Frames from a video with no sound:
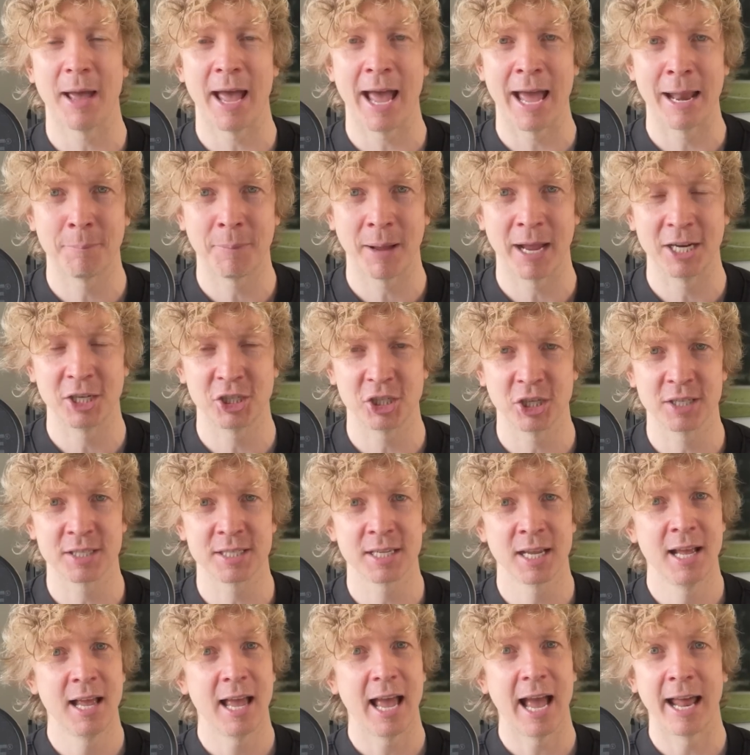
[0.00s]
and
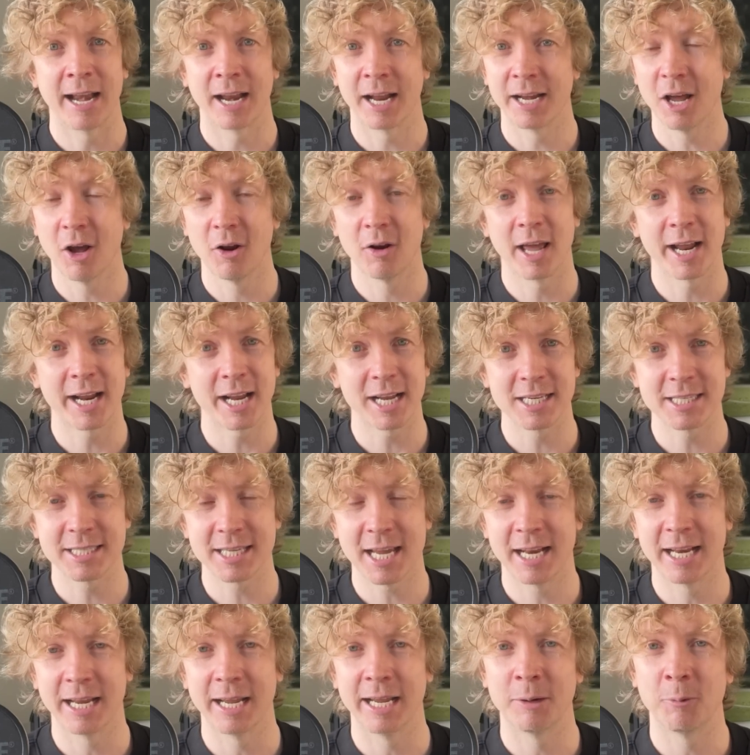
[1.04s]
patience. And I know, like I
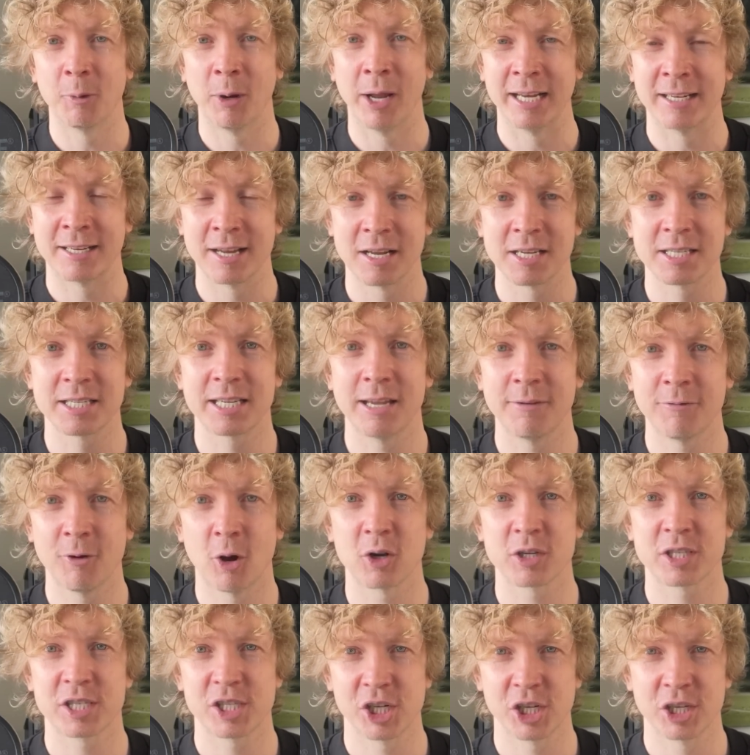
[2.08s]
said, it does give
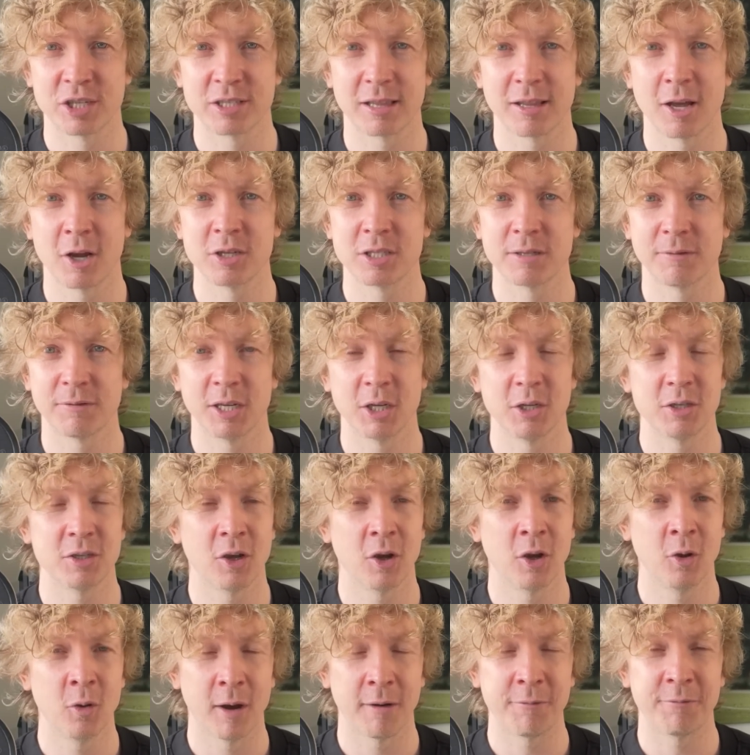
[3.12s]
oxygen to those of you
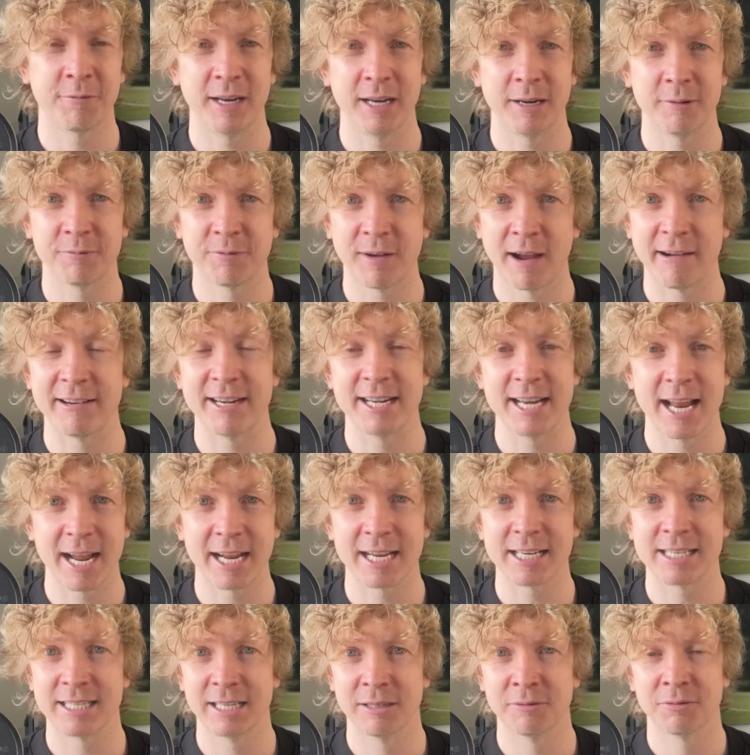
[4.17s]
who are feeling very
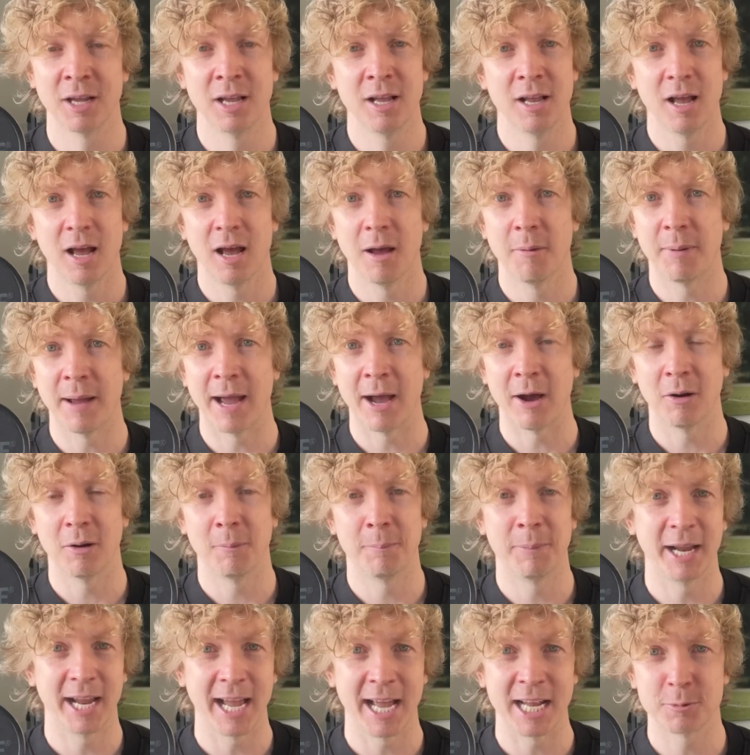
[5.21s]
negative
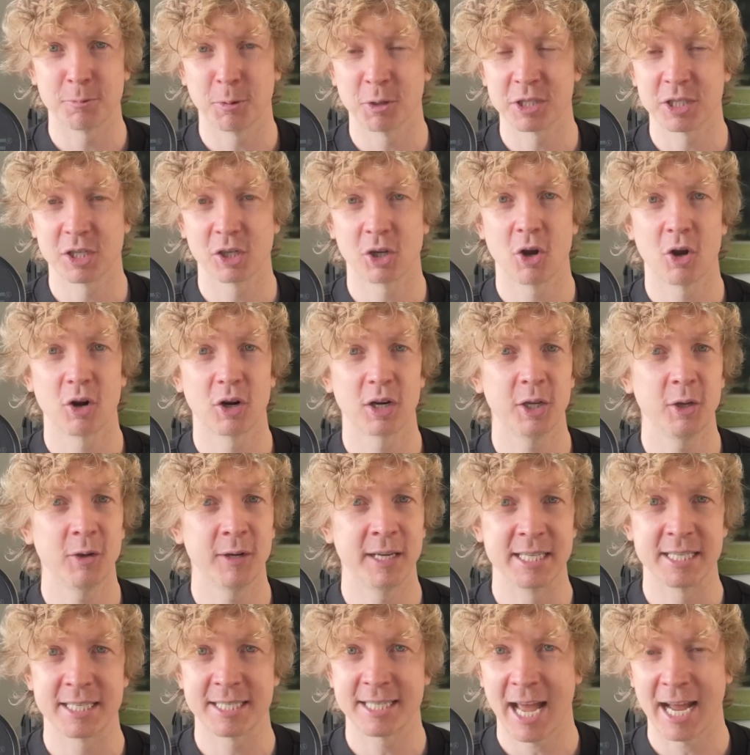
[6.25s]
about Big Ange Postecoglou
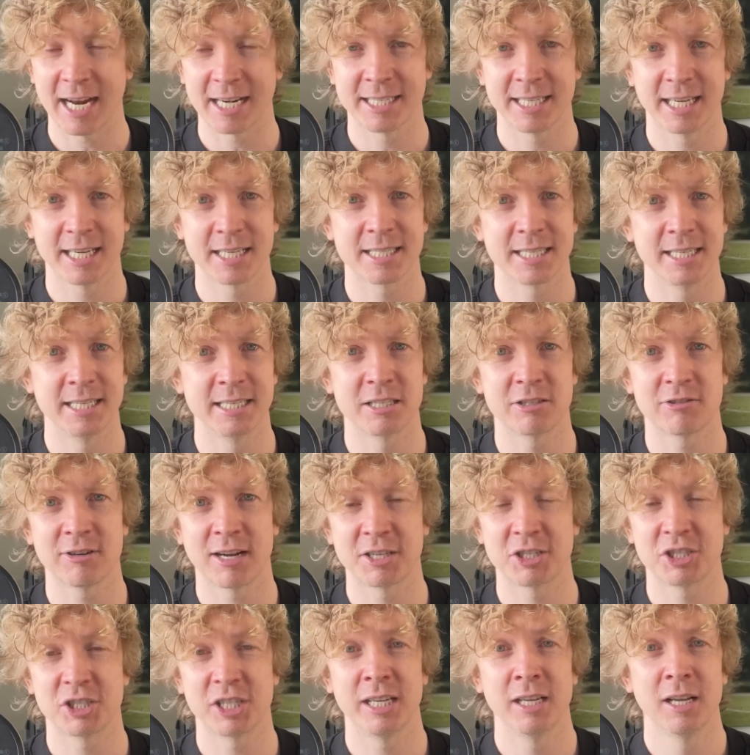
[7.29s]
and his tactics and his
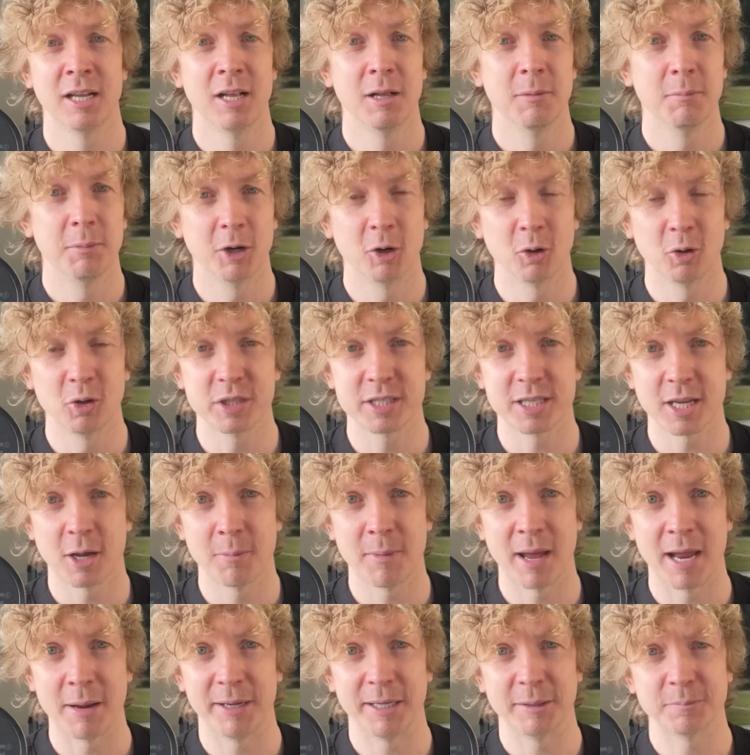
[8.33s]
strategy, but also
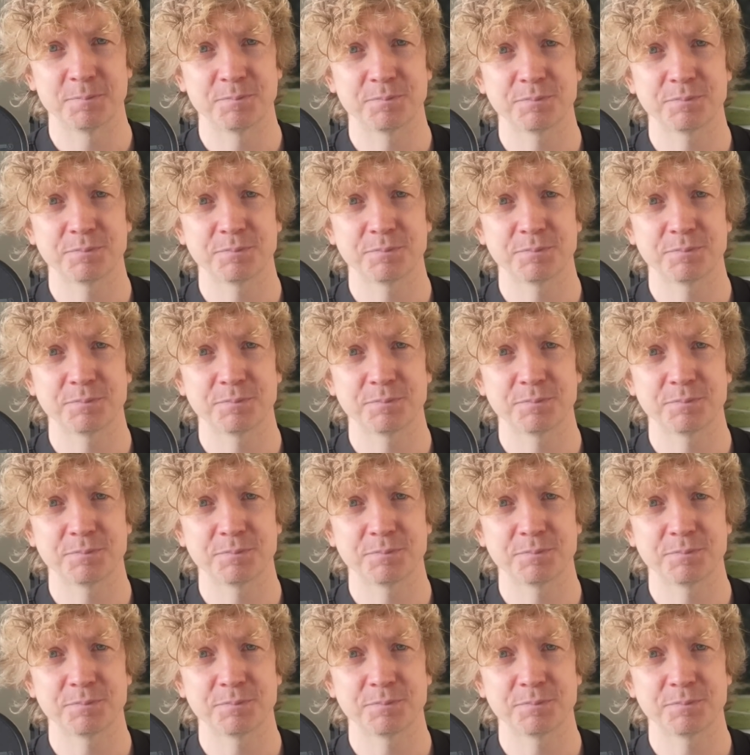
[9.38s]
maybe